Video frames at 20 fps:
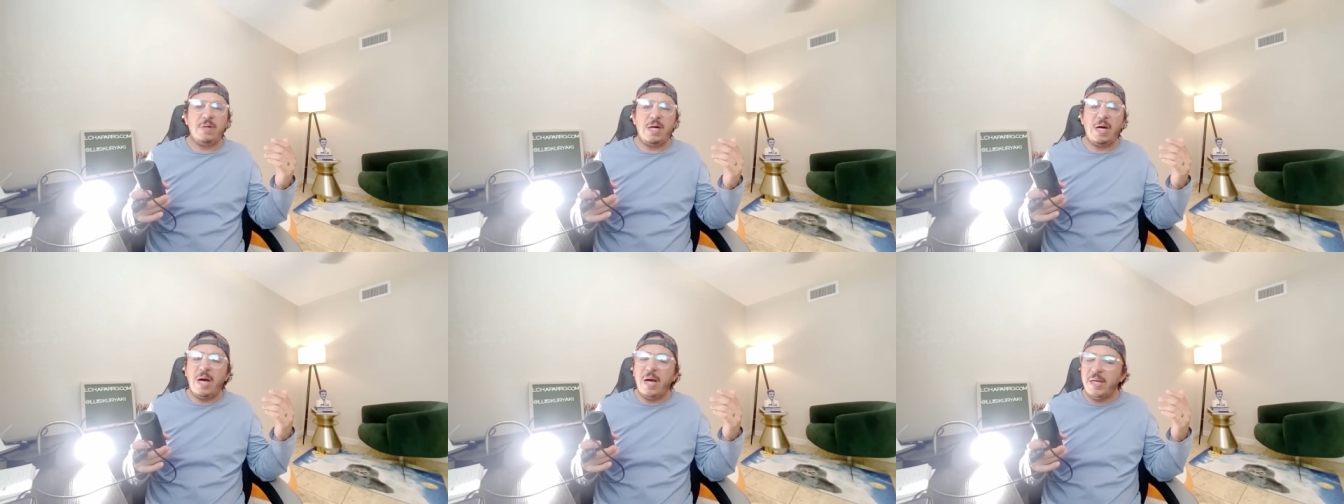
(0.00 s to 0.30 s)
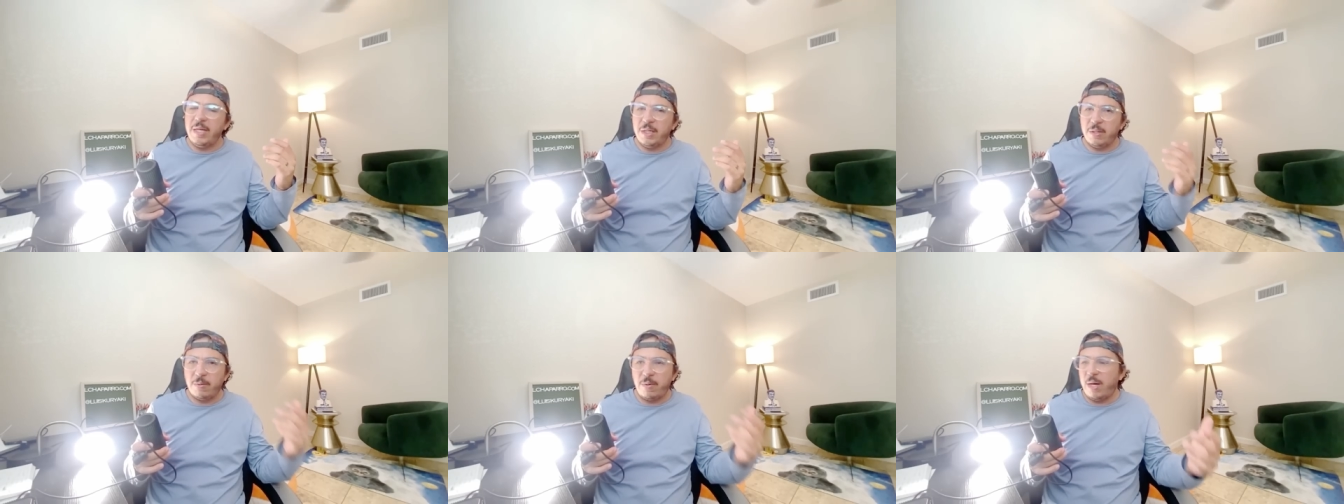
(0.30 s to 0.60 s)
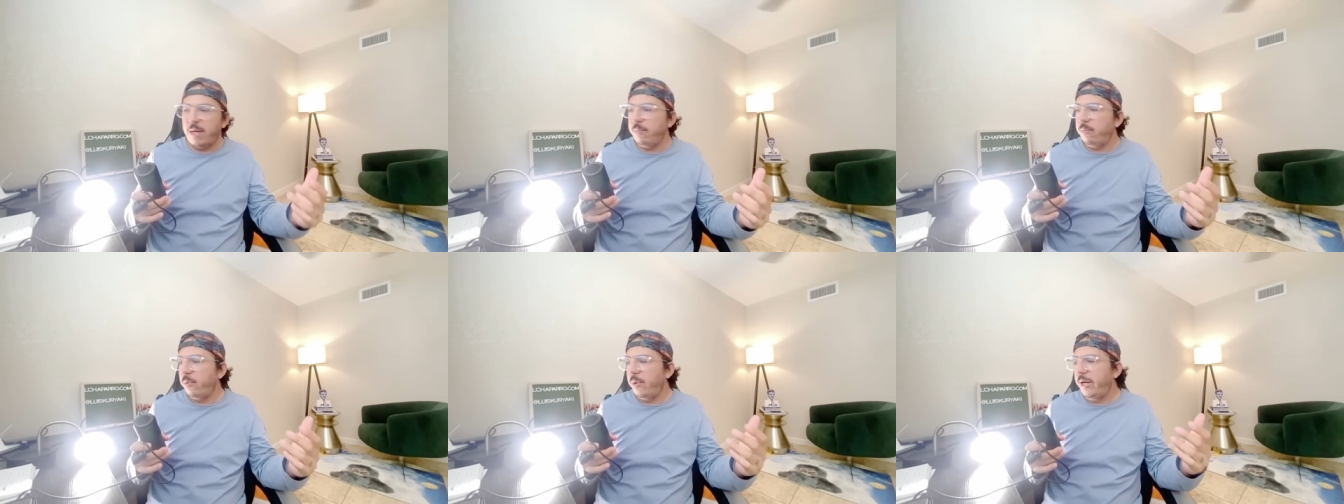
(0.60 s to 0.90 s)
high
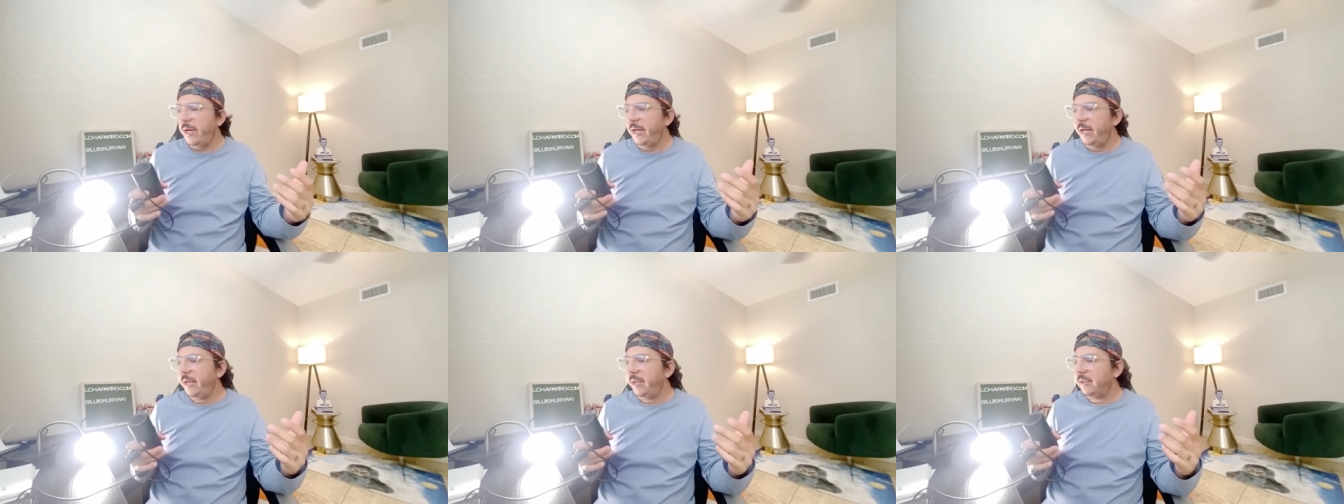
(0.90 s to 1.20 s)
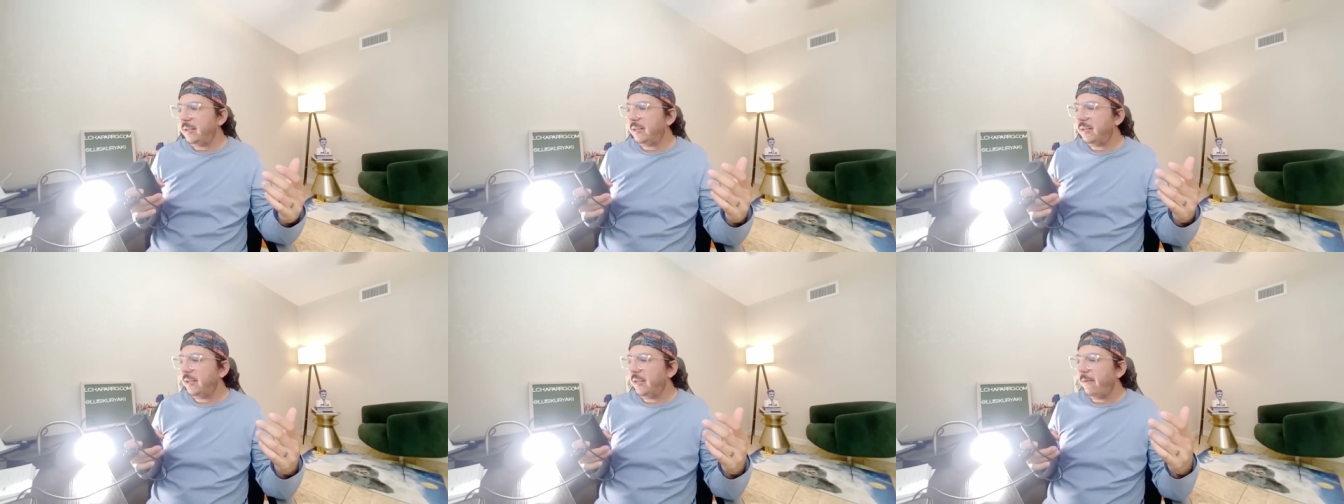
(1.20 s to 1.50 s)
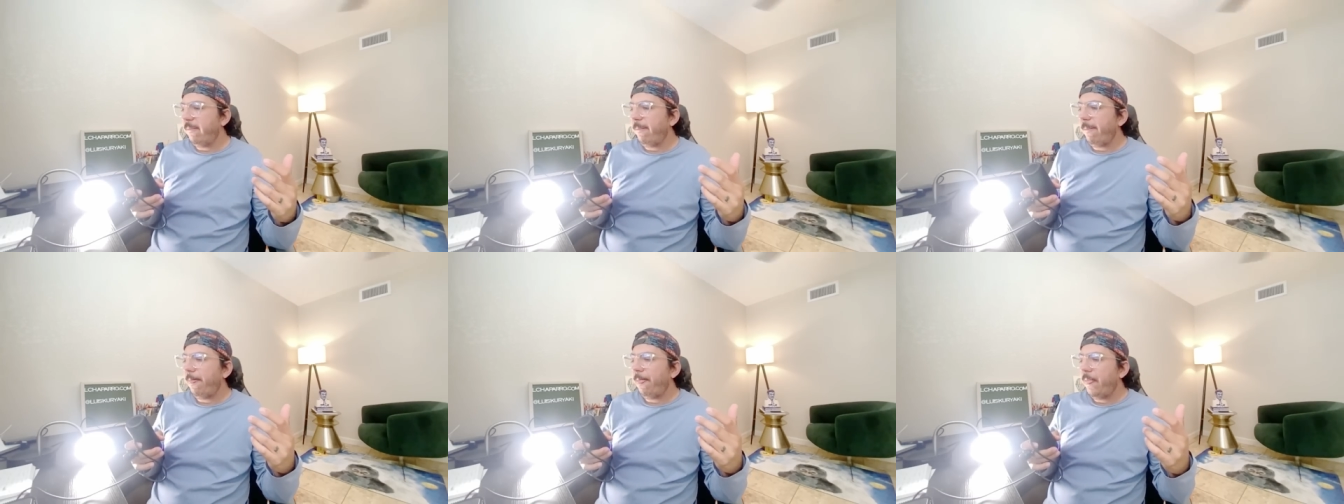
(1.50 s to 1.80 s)
crime rates.
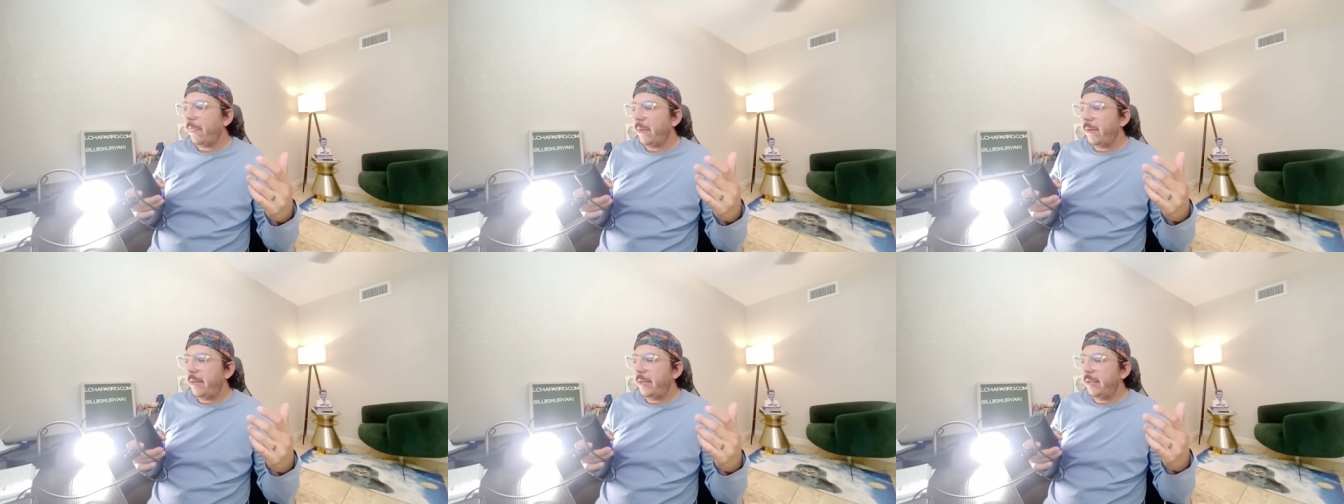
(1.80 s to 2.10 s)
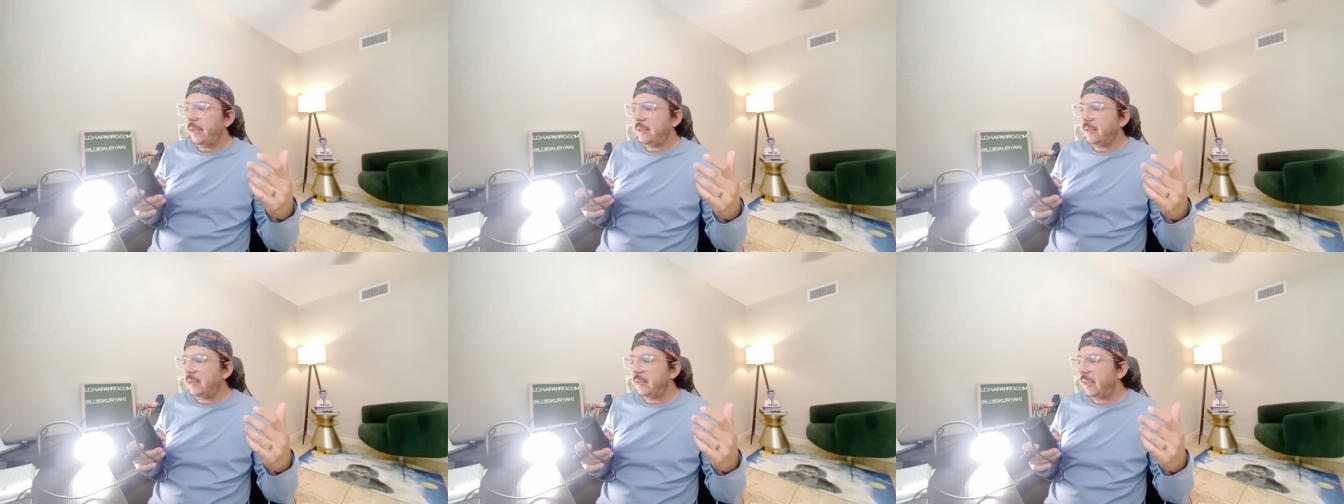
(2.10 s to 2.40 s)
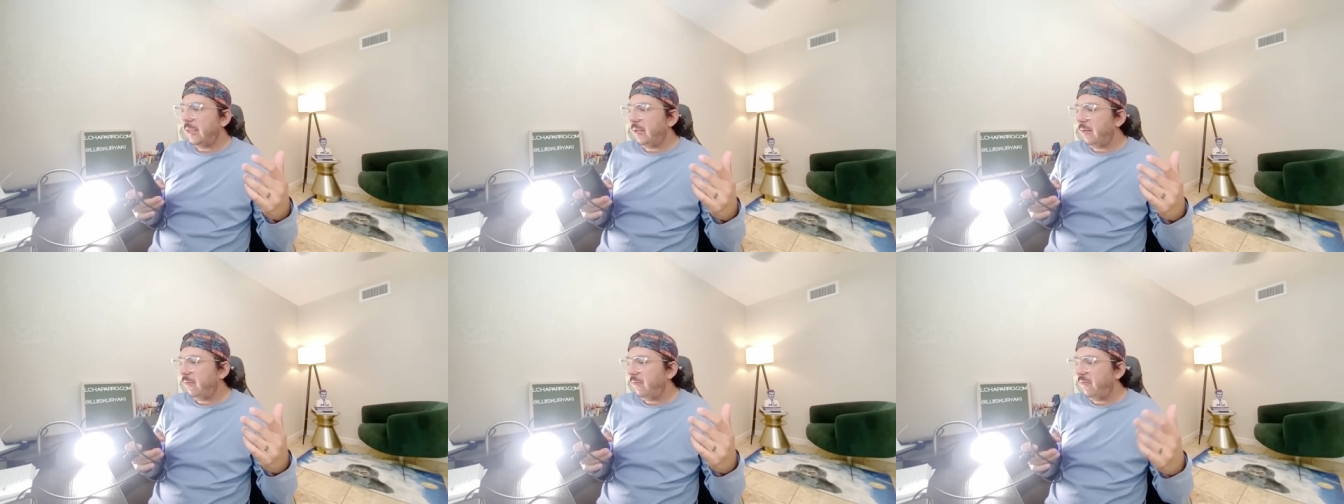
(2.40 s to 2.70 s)
It's
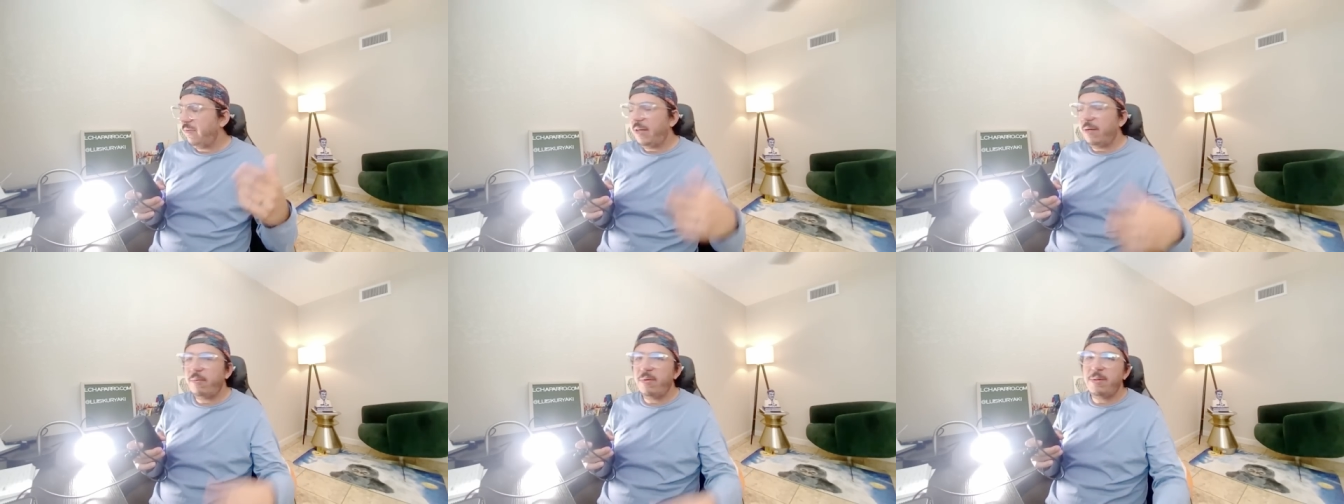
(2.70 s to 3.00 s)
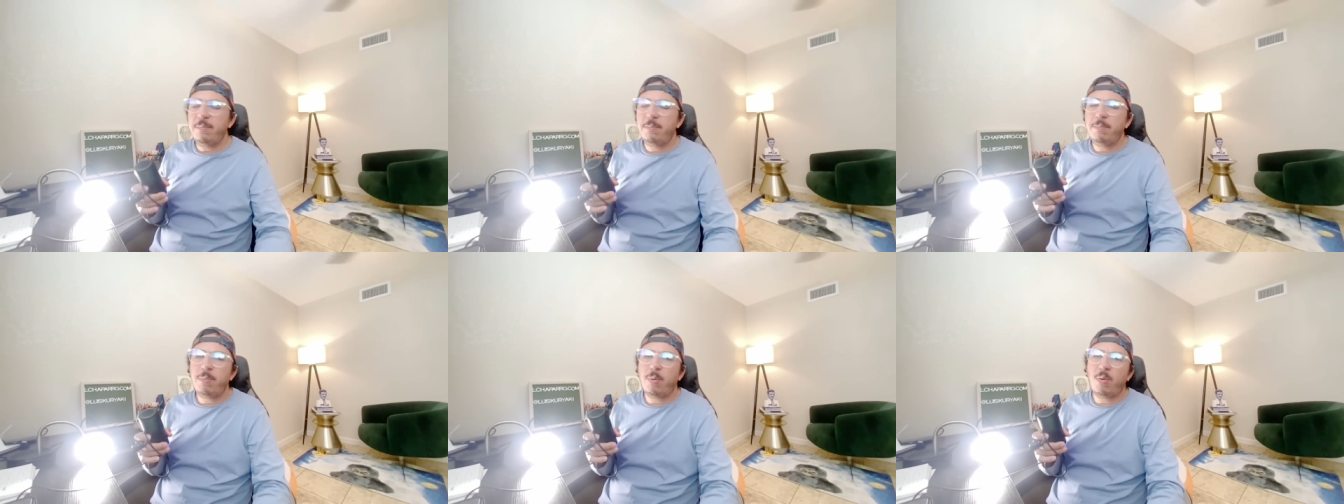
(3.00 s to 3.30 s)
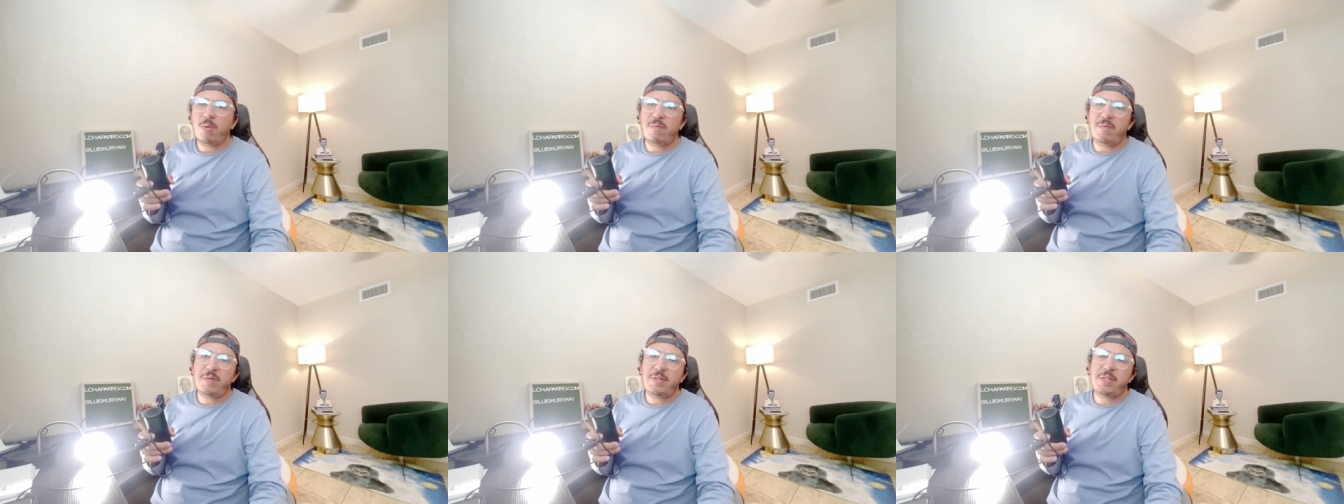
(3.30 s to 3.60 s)
a very
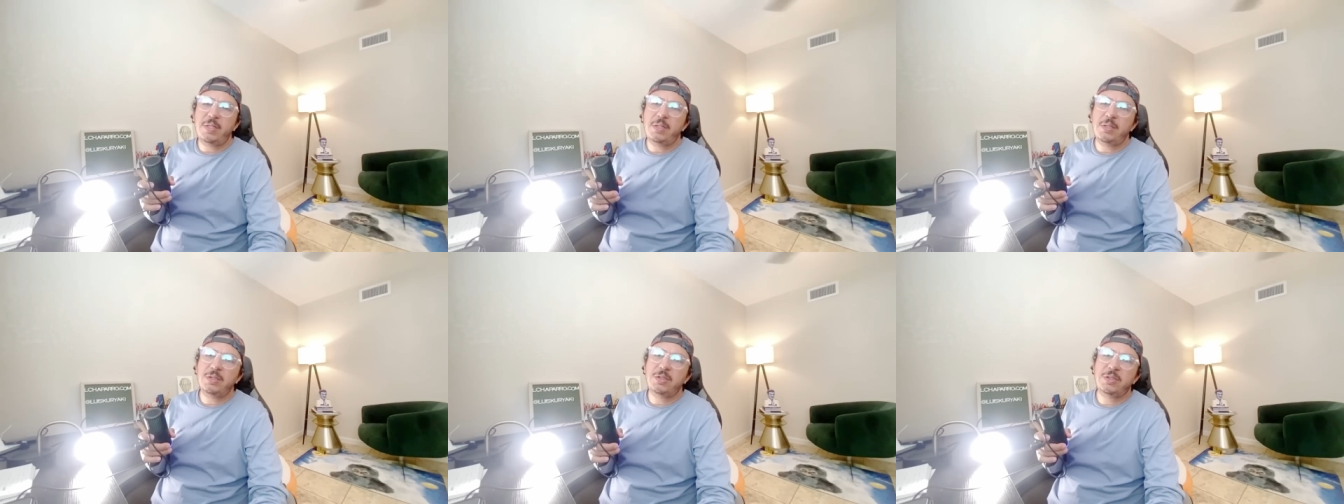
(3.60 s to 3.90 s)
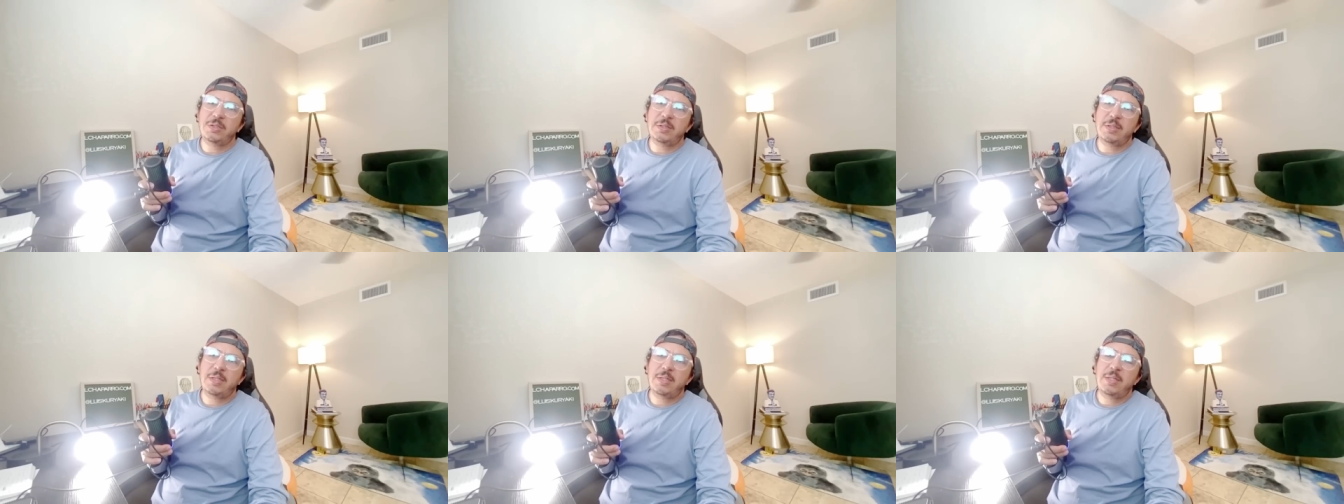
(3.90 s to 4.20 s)
impoverished